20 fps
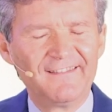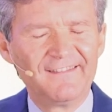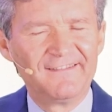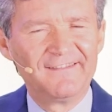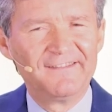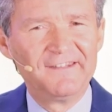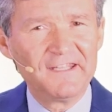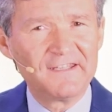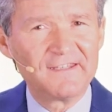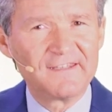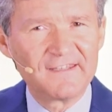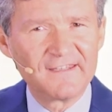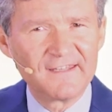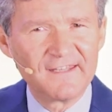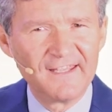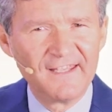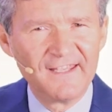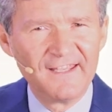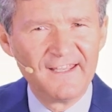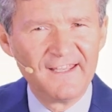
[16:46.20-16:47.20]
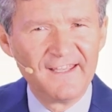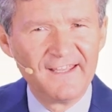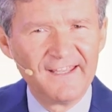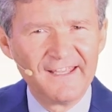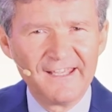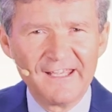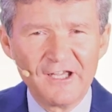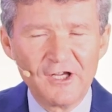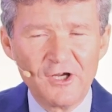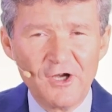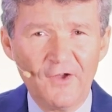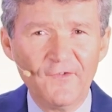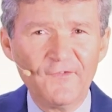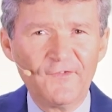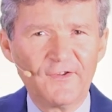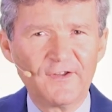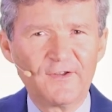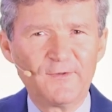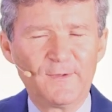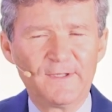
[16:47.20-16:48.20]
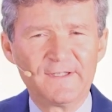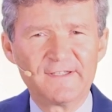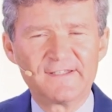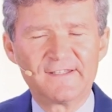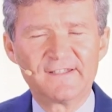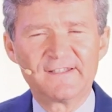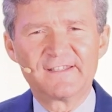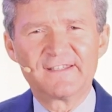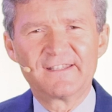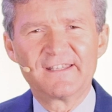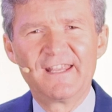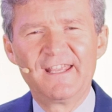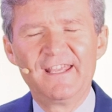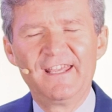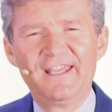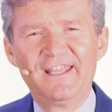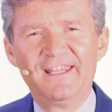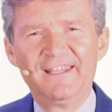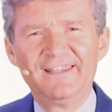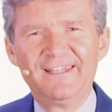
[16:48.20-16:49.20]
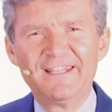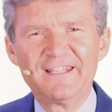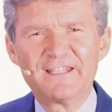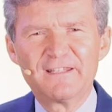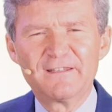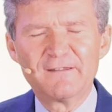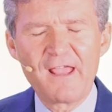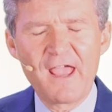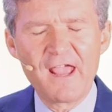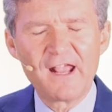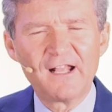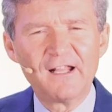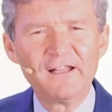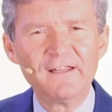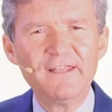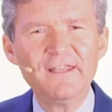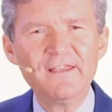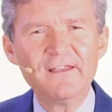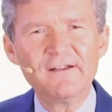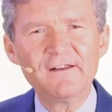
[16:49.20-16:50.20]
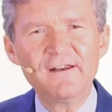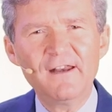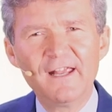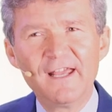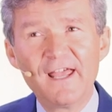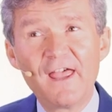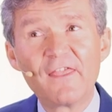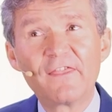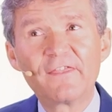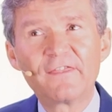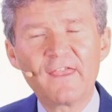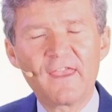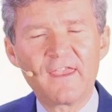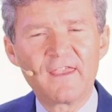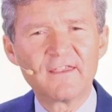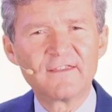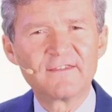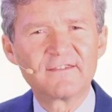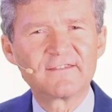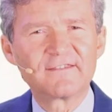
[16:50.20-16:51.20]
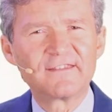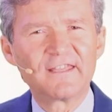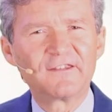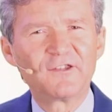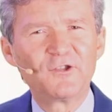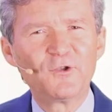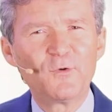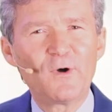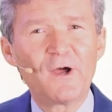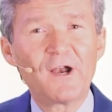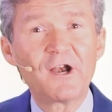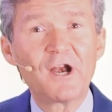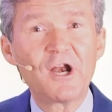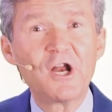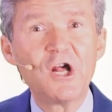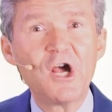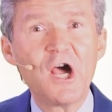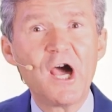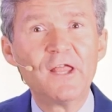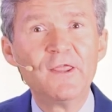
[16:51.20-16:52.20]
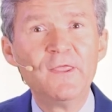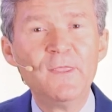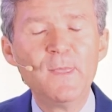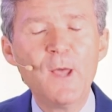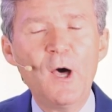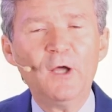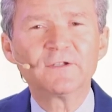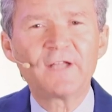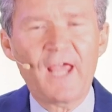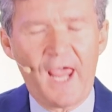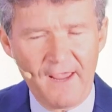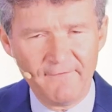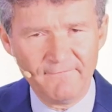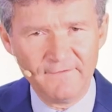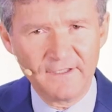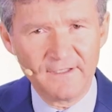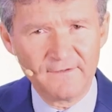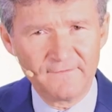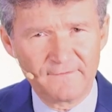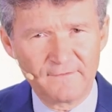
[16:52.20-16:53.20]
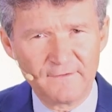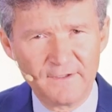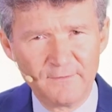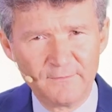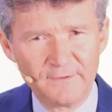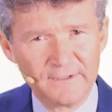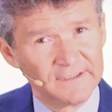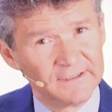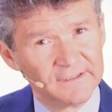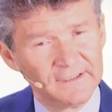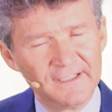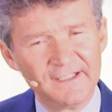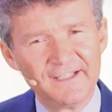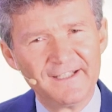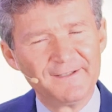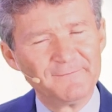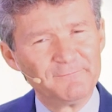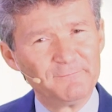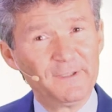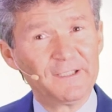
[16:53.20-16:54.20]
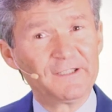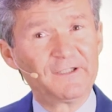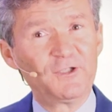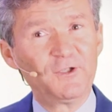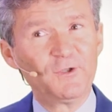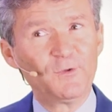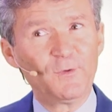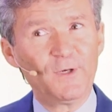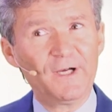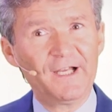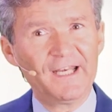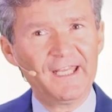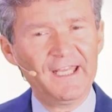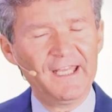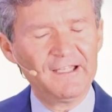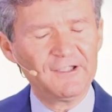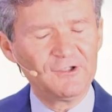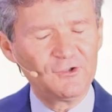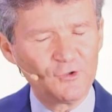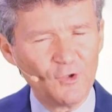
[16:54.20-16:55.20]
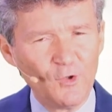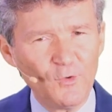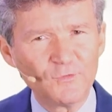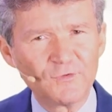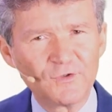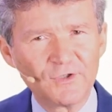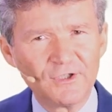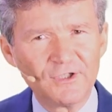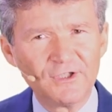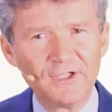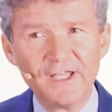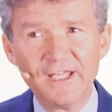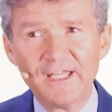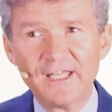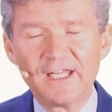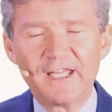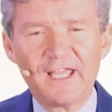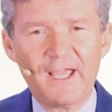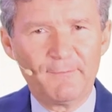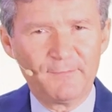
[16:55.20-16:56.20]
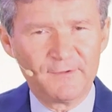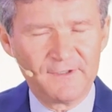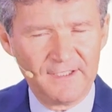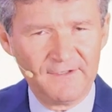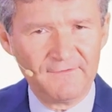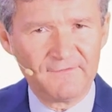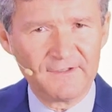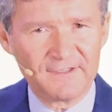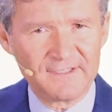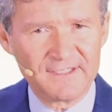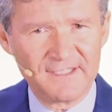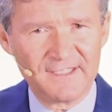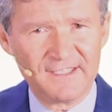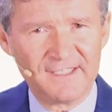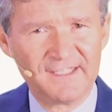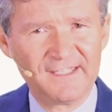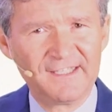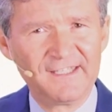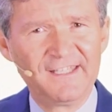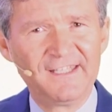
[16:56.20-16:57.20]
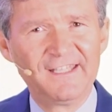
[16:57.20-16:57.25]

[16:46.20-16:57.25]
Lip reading: these consequences, these clear things that you are not having a free will, but you are in total captivity,